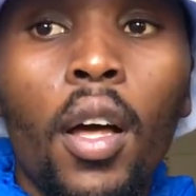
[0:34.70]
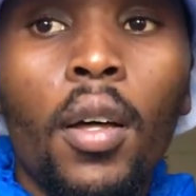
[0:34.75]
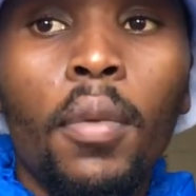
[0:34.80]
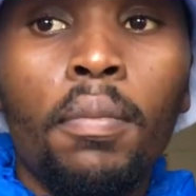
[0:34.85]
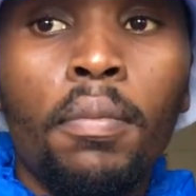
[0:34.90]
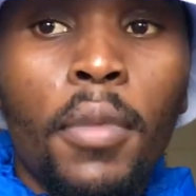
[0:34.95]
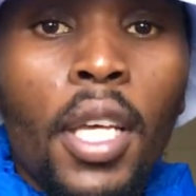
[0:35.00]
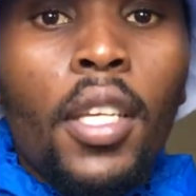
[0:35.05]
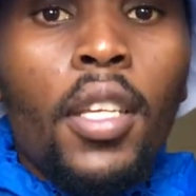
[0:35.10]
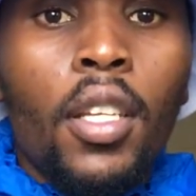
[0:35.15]

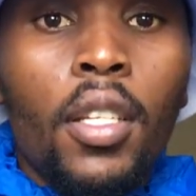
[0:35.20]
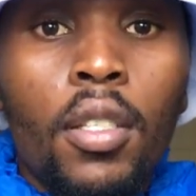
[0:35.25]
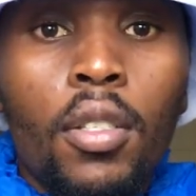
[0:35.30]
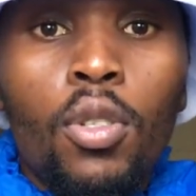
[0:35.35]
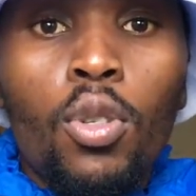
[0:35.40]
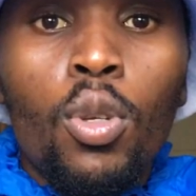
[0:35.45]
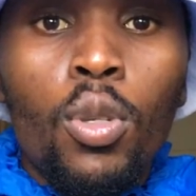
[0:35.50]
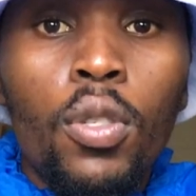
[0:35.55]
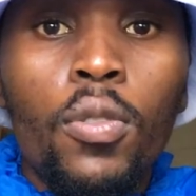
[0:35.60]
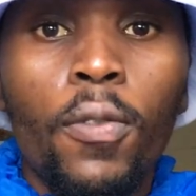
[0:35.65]
make it
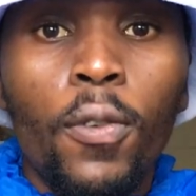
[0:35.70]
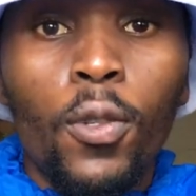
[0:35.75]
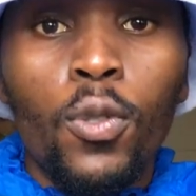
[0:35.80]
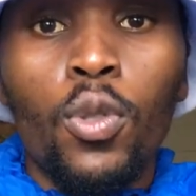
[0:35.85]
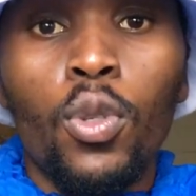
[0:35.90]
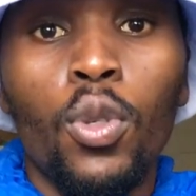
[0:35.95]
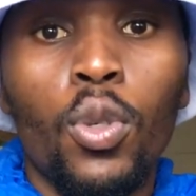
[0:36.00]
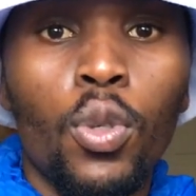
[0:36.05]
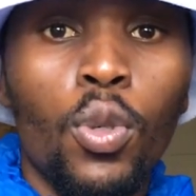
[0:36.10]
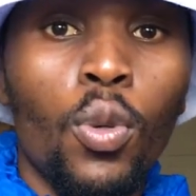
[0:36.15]
useful
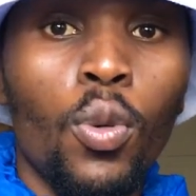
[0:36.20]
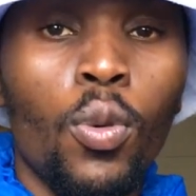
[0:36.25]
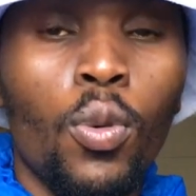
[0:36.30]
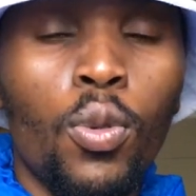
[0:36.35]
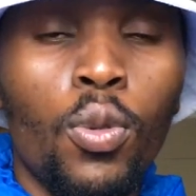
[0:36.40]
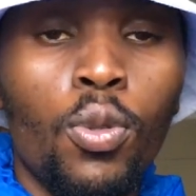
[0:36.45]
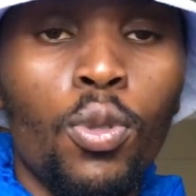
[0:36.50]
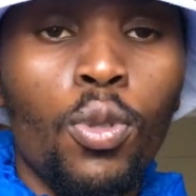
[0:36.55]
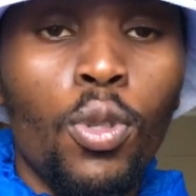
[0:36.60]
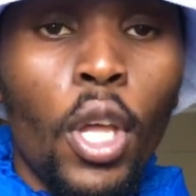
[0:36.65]
to you
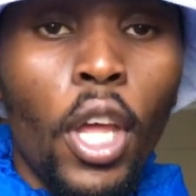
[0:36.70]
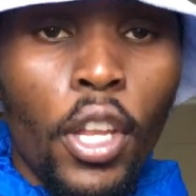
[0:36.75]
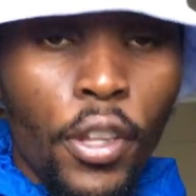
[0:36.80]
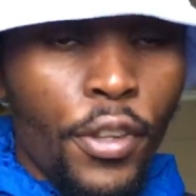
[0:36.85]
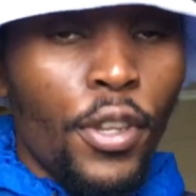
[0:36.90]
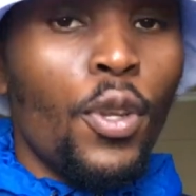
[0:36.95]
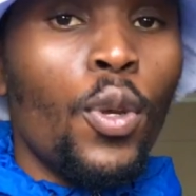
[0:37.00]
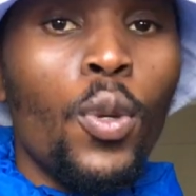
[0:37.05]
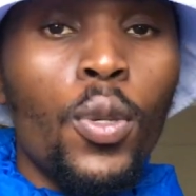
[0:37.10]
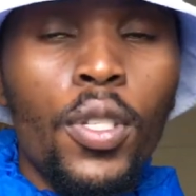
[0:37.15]

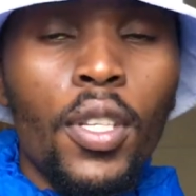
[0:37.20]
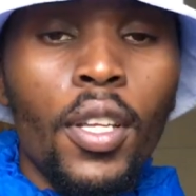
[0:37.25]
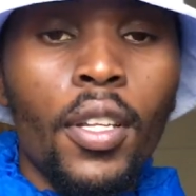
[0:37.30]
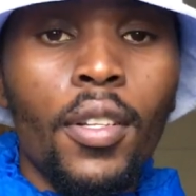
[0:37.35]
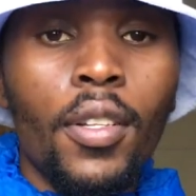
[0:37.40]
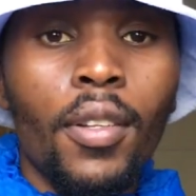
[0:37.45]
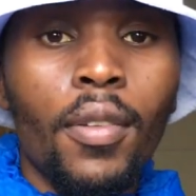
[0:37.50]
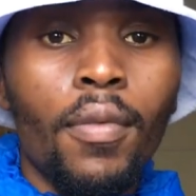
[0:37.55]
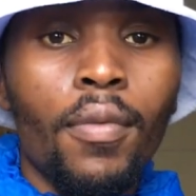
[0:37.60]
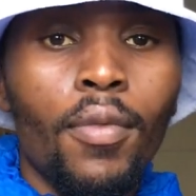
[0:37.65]
and use it
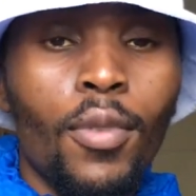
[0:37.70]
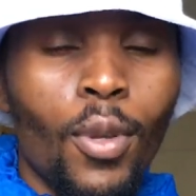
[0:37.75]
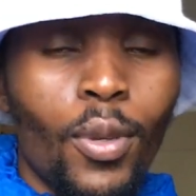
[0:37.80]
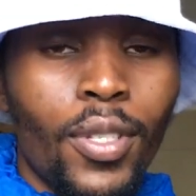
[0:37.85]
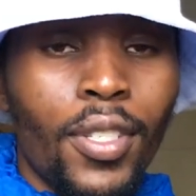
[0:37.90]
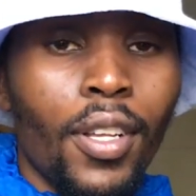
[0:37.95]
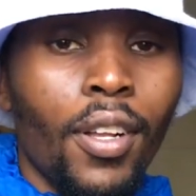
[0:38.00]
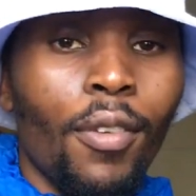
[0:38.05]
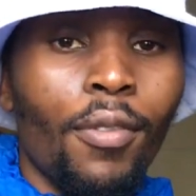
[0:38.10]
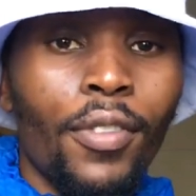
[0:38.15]

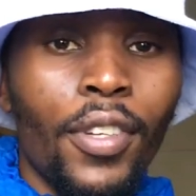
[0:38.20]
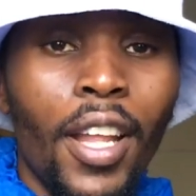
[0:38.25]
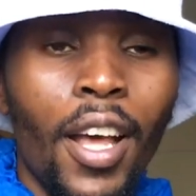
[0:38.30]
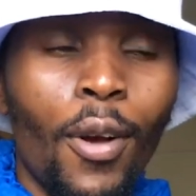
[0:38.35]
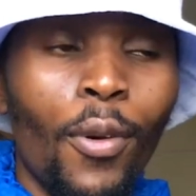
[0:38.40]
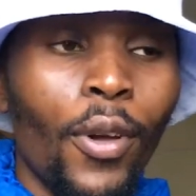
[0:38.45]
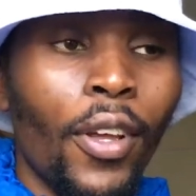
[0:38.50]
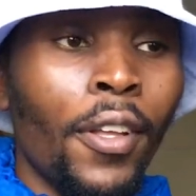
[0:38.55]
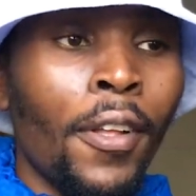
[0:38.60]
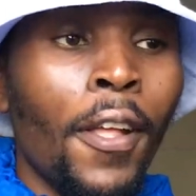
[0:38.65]
yourself
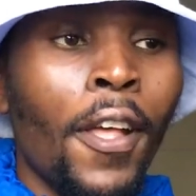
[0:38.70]
now.